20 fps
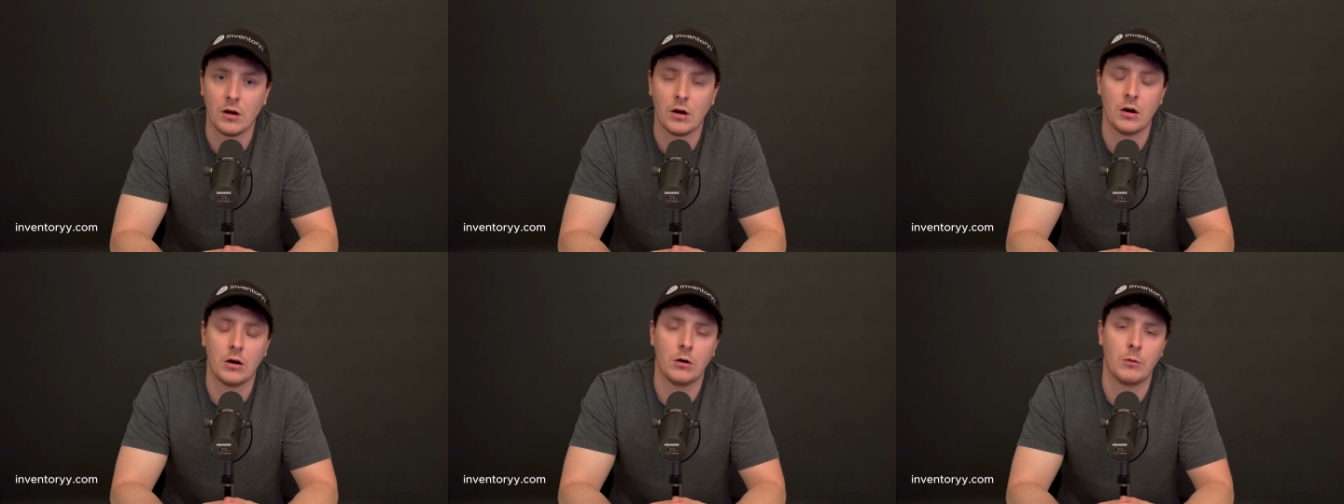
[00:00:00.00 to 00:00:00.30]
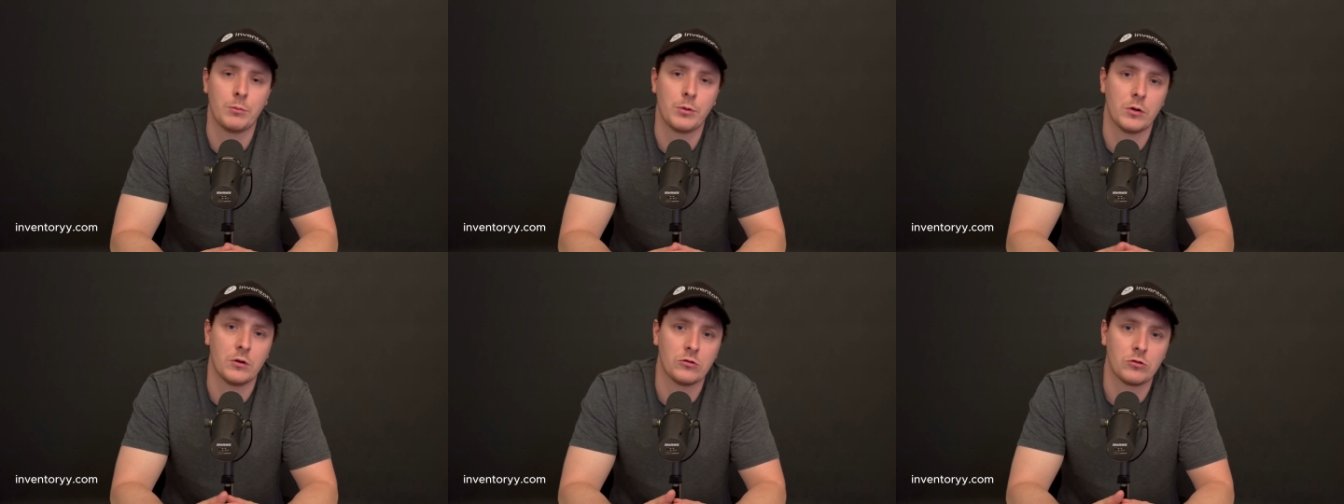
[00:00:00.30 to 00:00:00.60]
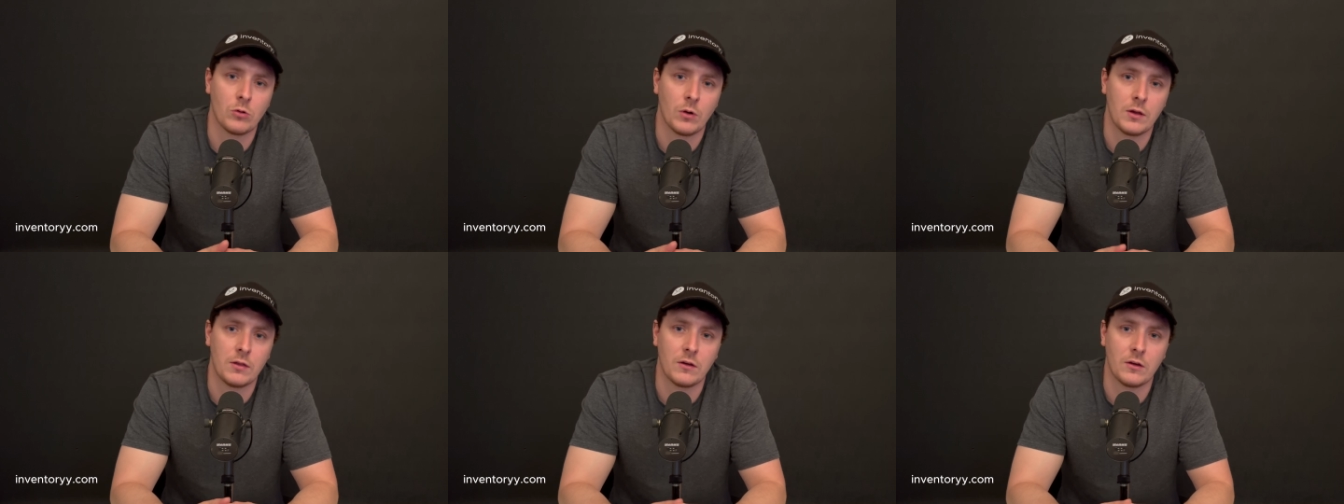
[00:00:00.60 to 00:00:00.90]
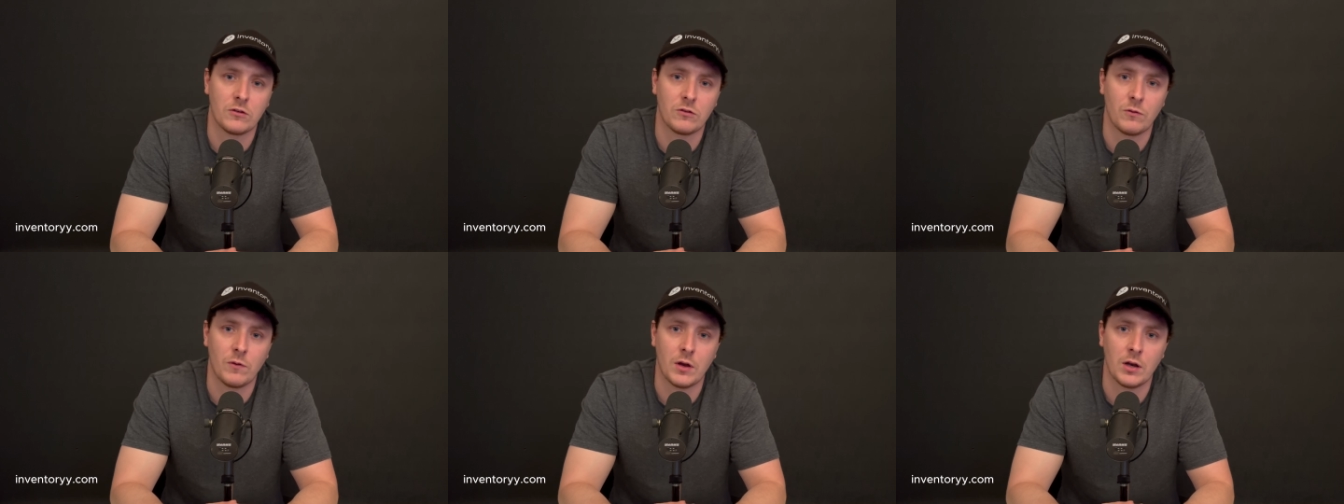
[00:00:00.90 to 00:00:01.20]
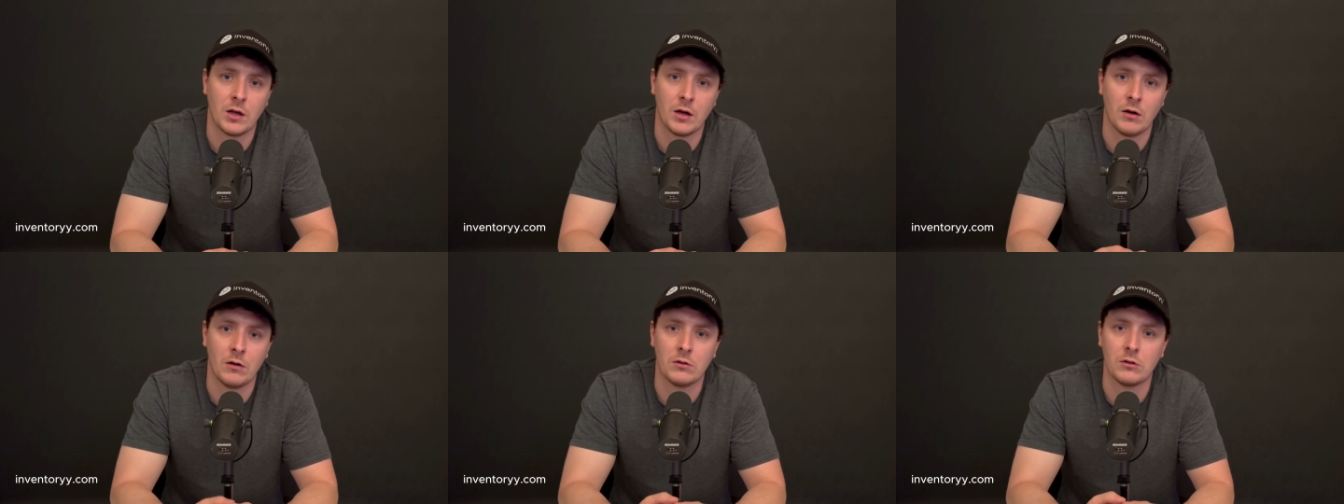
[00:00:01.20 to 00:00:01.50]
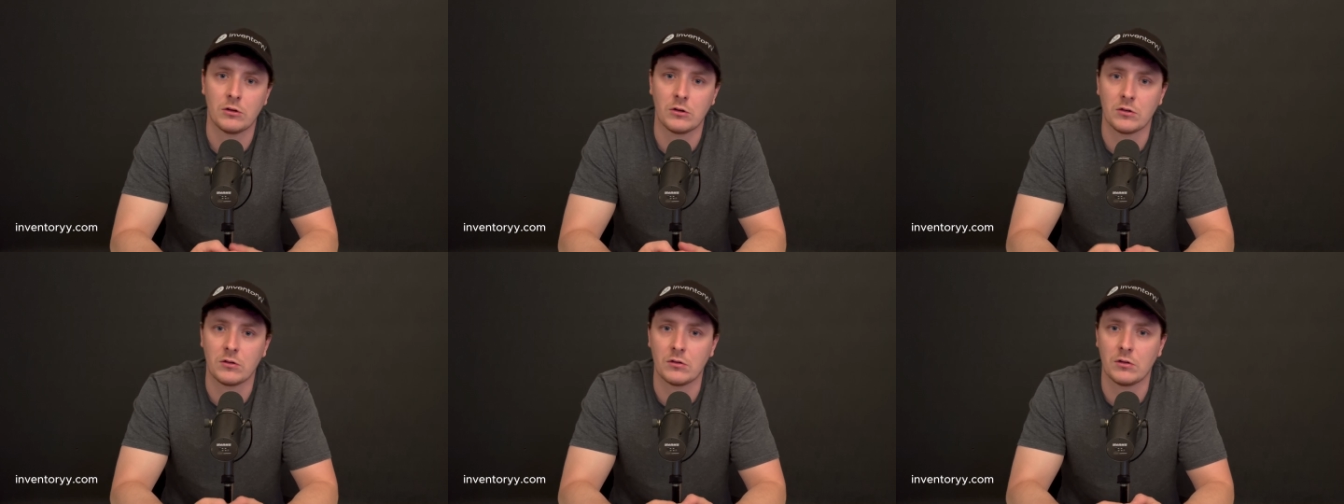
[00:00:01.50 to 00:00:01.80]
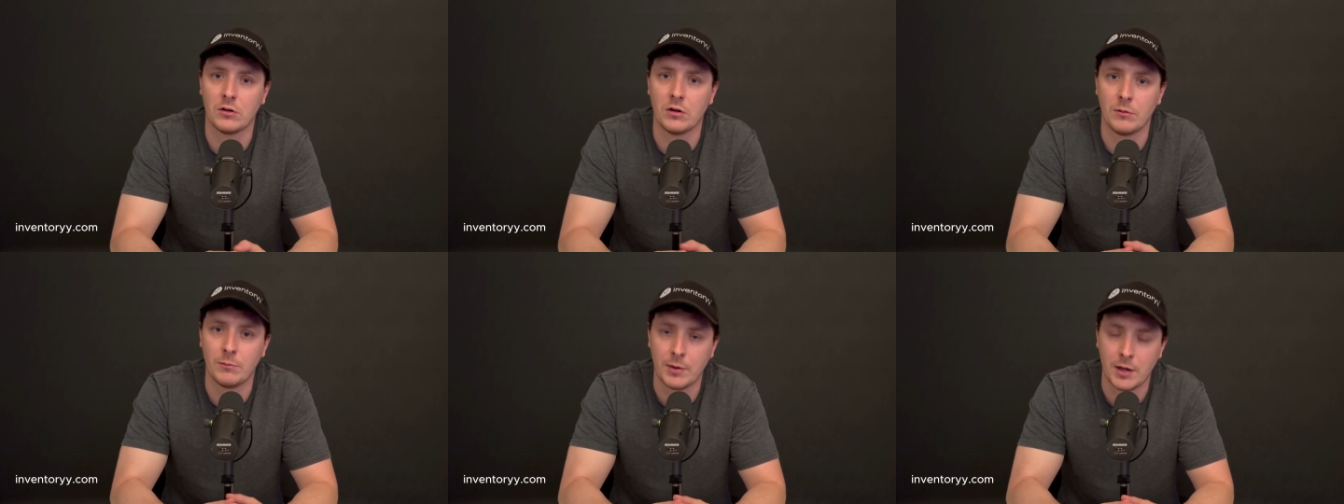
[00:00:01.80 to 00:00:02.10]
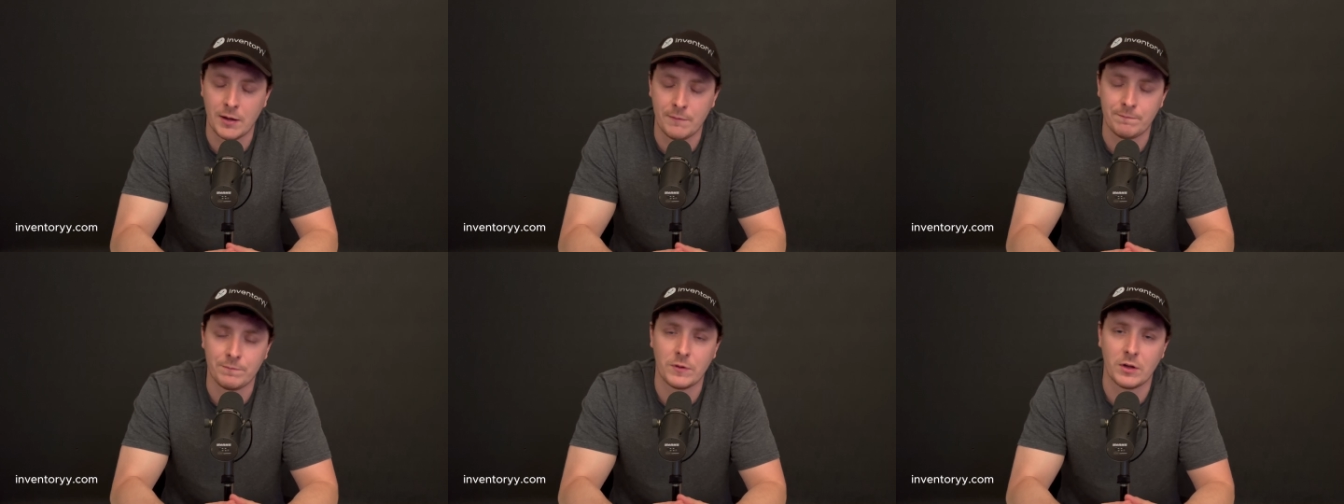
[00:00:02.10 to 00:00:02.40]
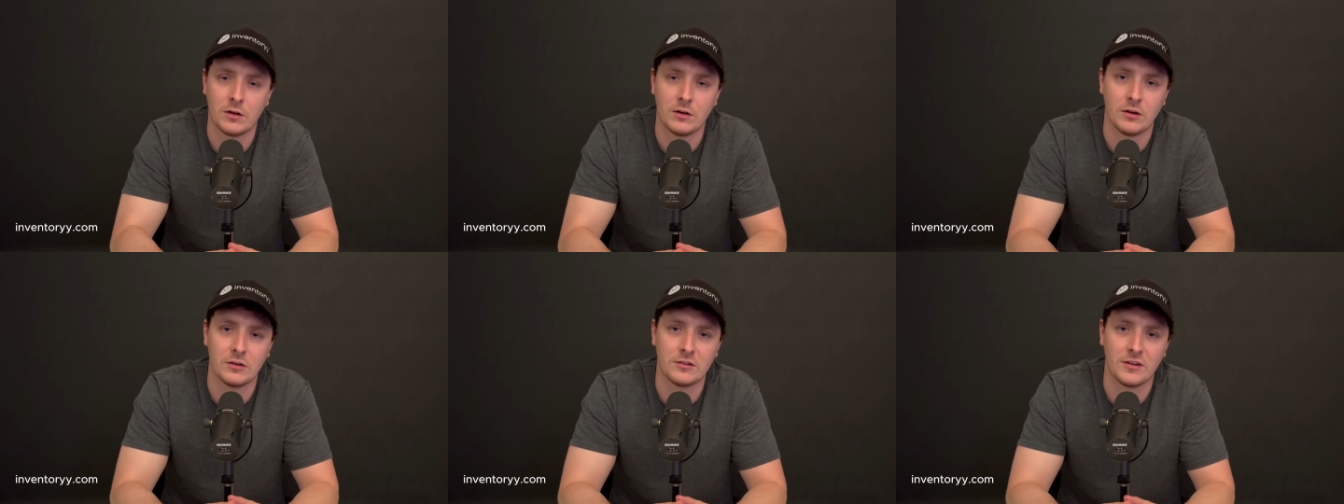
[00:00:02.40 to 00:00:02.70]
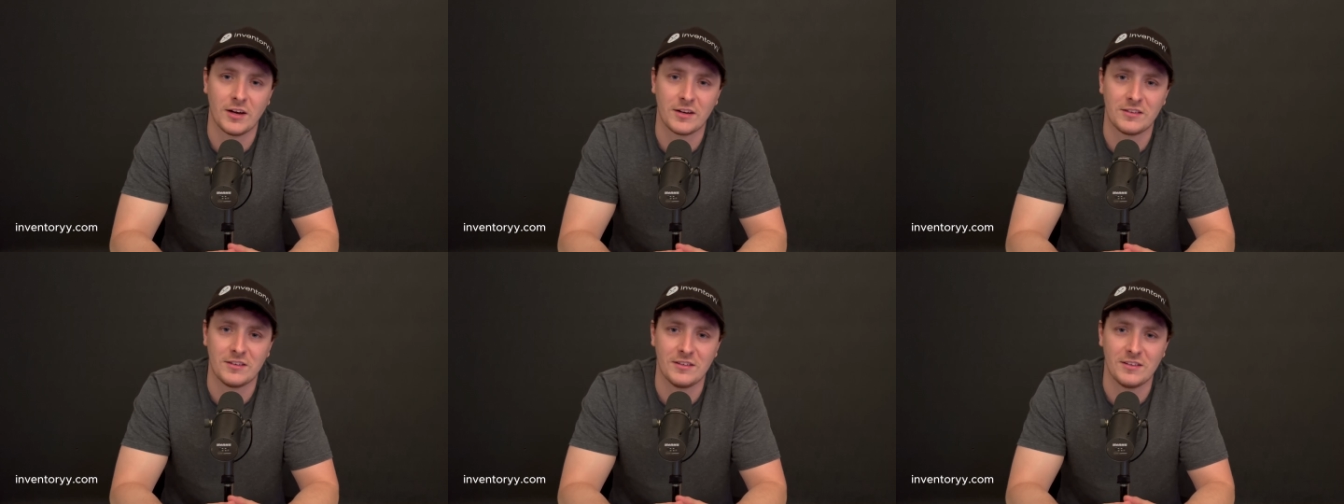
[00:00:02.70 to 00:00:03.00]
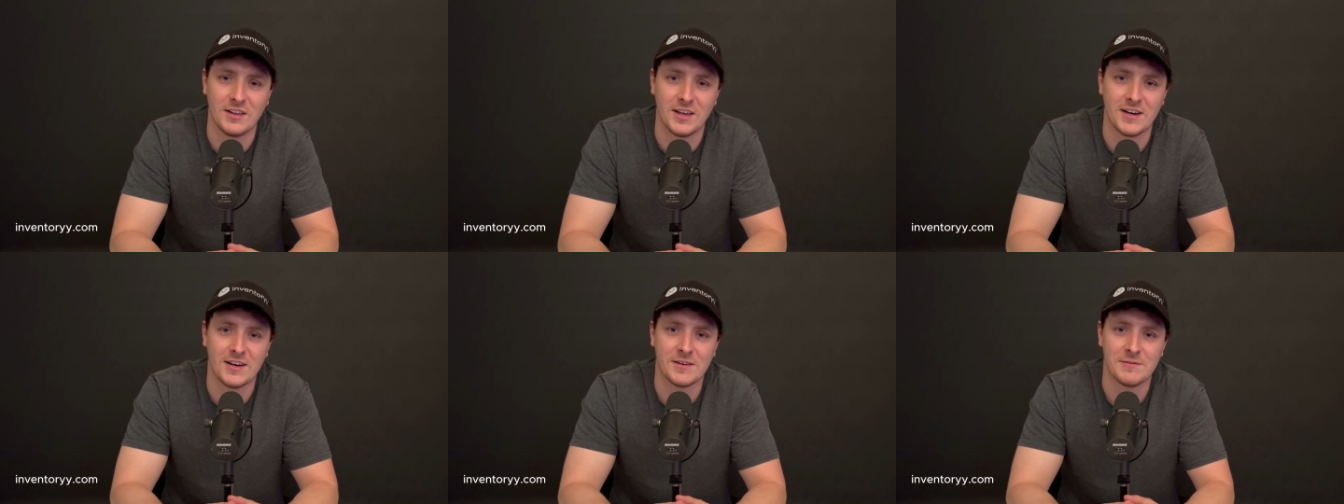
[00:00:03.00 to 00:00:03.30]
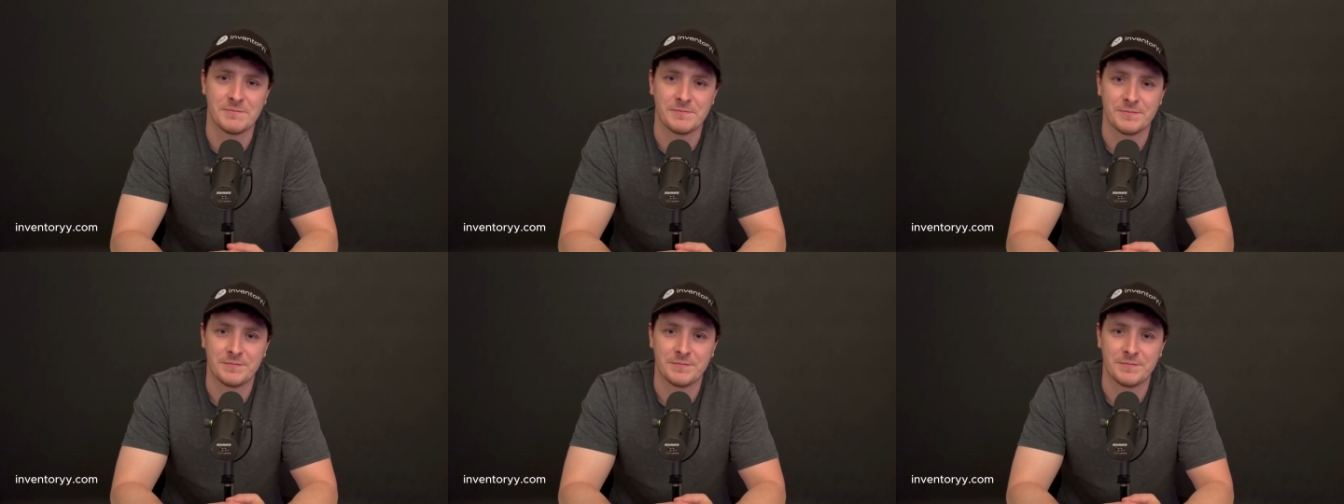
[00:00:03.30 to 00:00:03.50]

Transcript: I hope you enjoyed this video, learned a little bit, and I'll talk to you later.